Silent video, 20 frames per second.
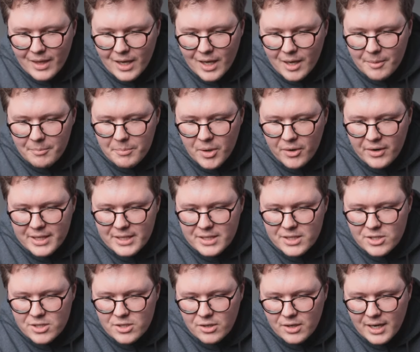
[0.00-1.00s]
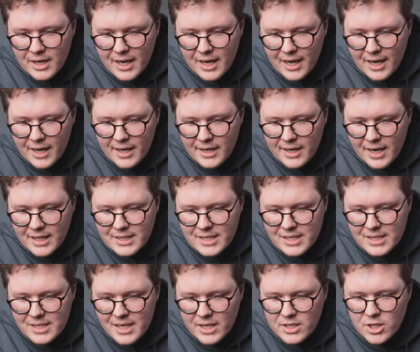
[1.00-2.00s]
Perinsunga
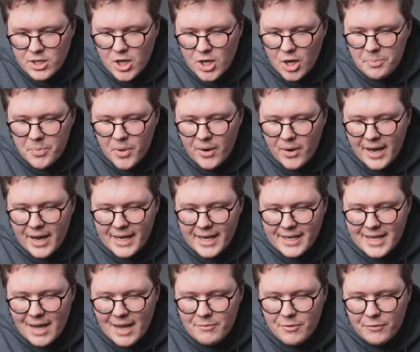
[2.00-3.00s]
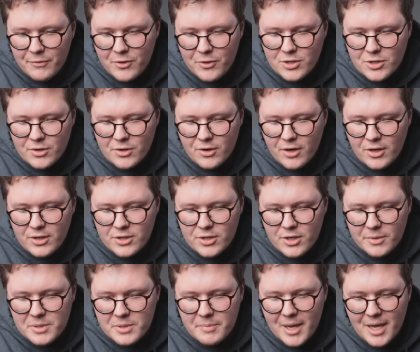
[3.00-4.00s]
96, GoPro head cam for future road
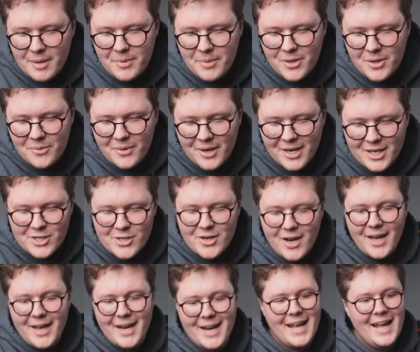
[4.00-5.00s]
trips. Maybe you want to try it.